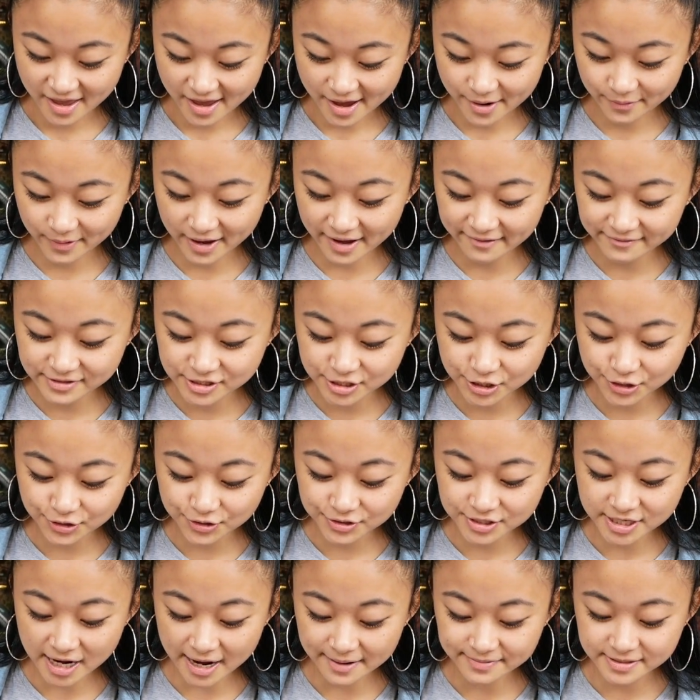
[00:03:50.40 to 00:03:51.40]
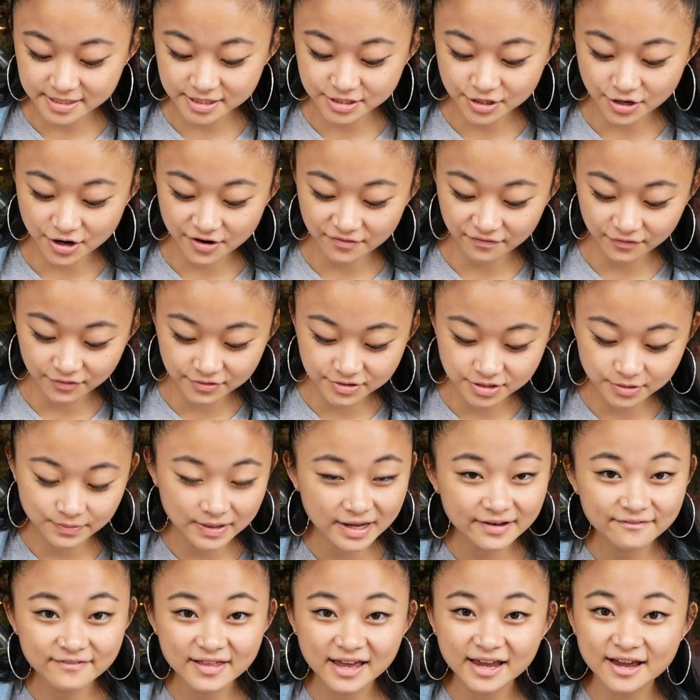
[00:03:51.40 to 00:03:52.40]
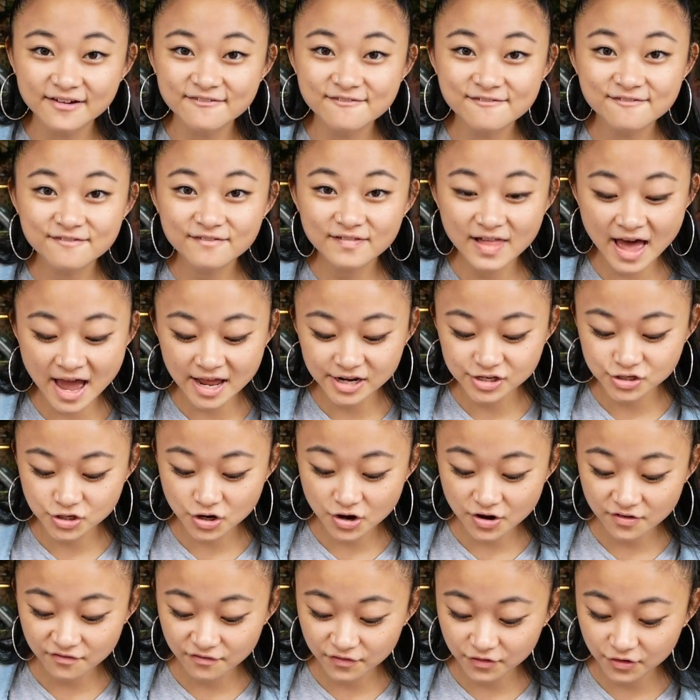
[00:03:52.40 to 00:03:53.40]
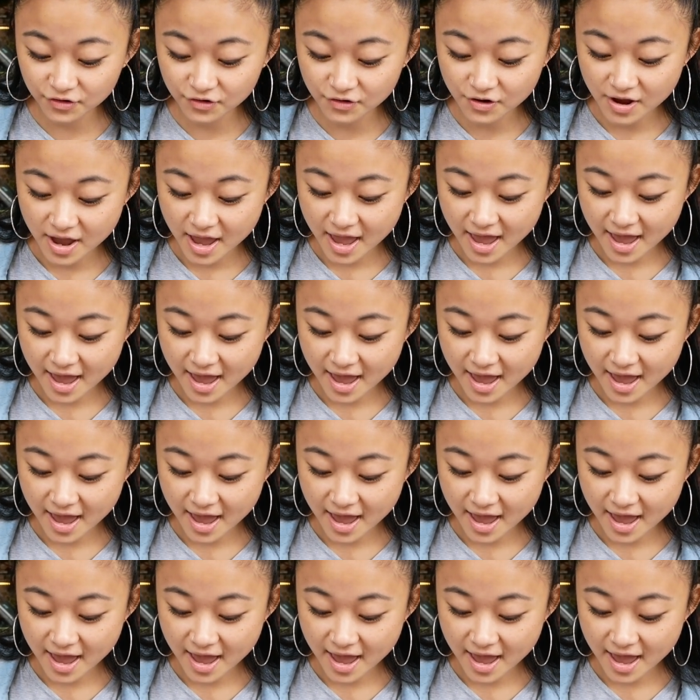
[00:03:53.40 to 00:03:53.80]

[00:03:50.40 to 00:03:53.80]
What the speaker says: and we have 2 types of tofu. So we have like a flat tofu,